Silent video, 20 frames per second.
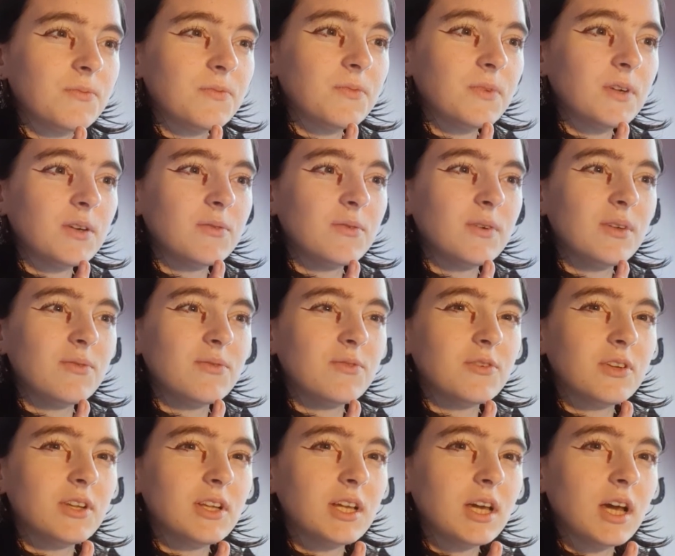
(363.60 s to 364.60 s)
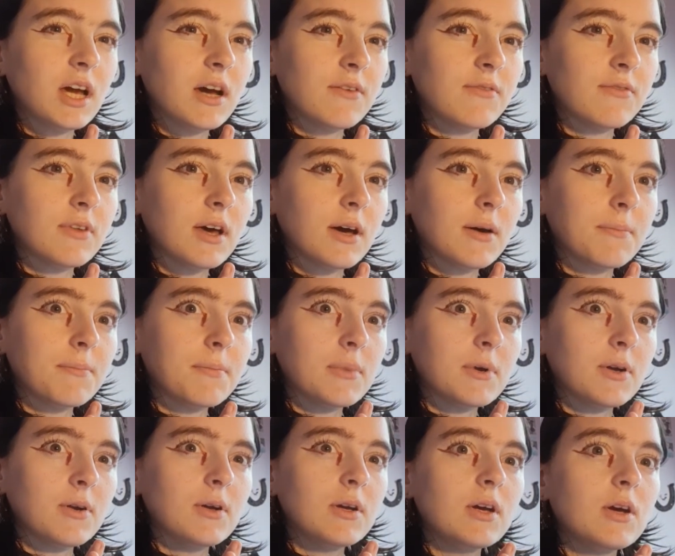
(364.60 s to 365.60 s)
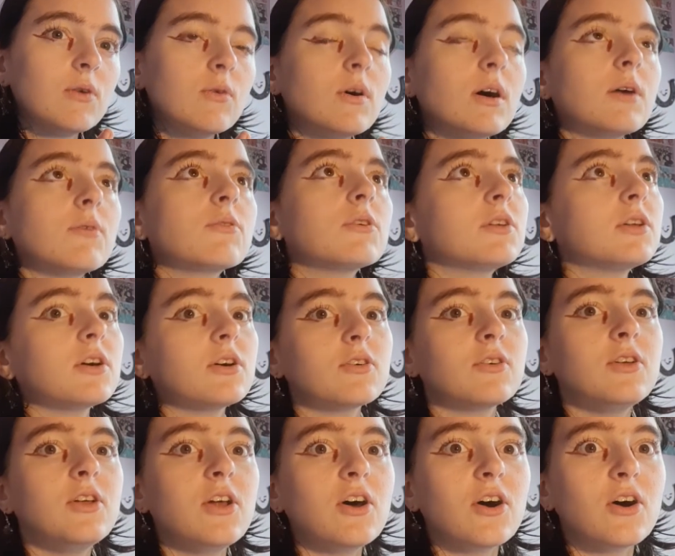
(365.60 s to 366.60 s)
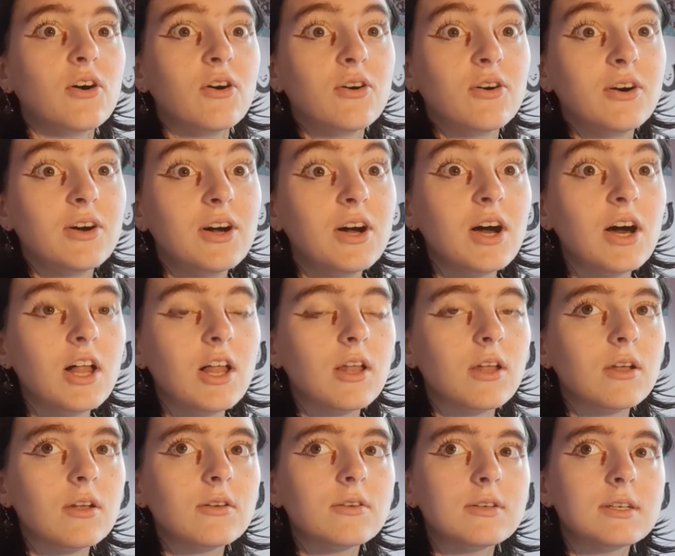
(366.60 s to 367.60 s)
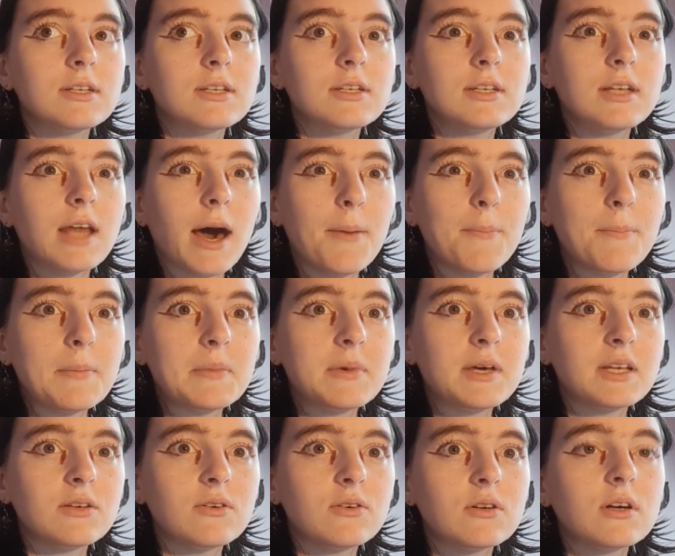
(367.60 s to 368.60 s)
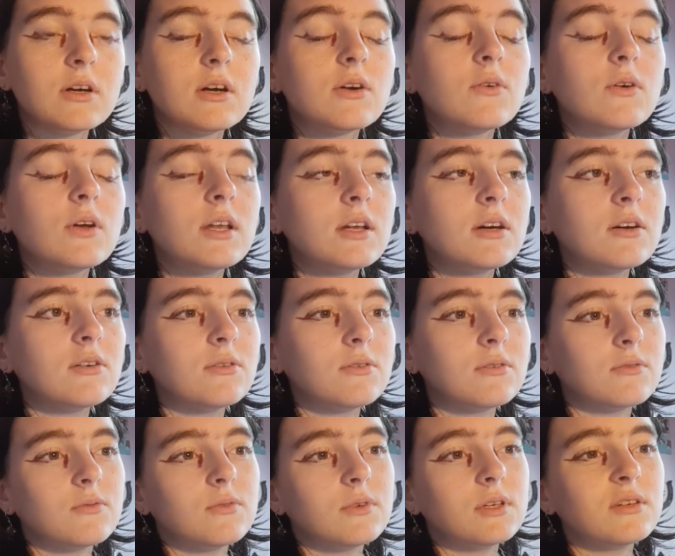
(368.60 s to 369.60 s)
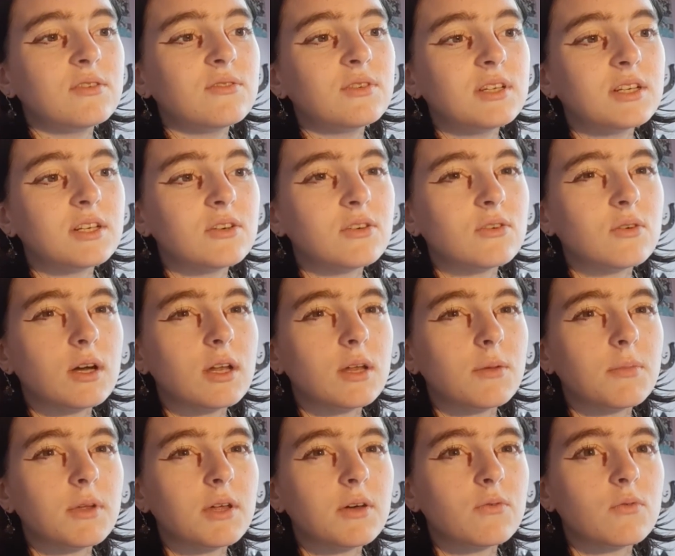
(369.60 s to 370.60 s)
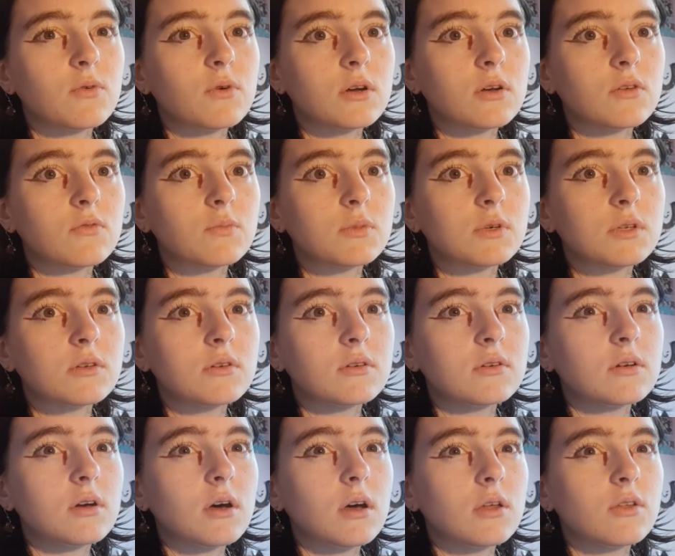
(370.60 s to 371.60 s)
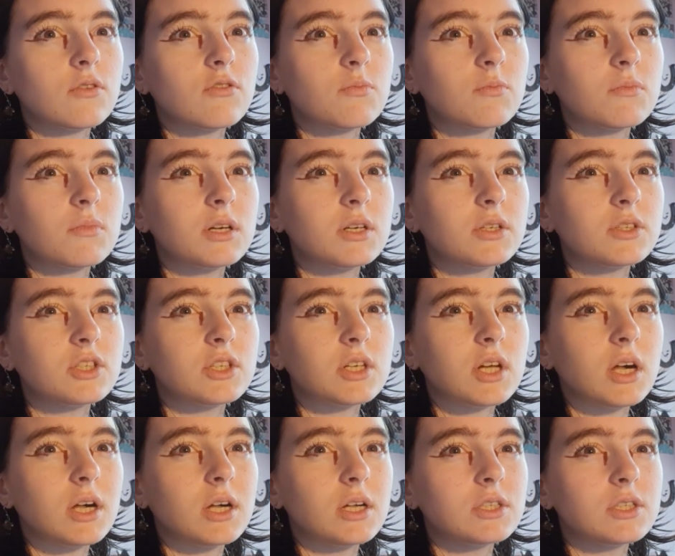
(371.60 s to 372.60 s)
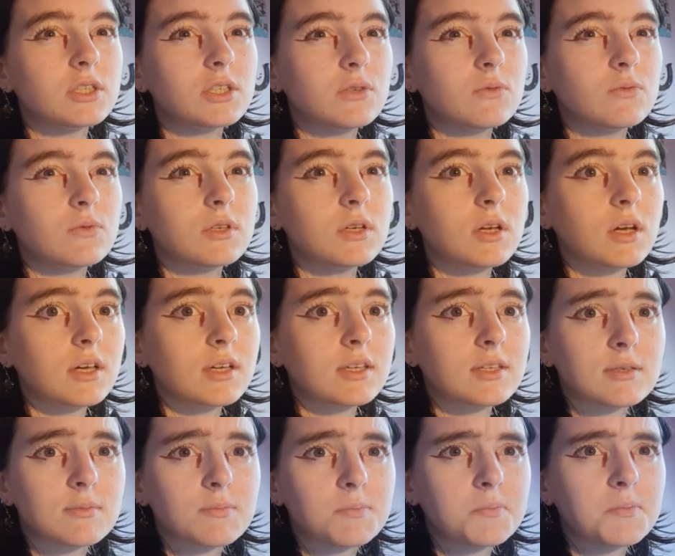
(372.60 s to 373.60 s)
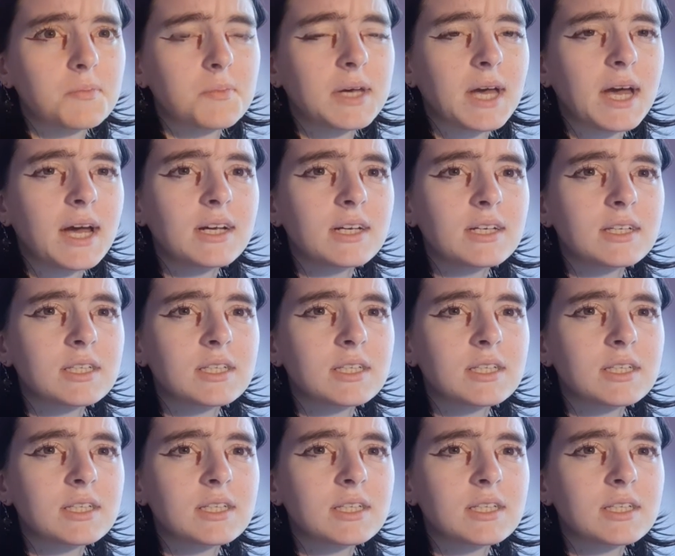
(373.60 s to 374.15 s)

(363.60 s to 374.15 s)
think we fully have that. Well, we don't know that many. We know quite a bit of words, but not as much as you would expect,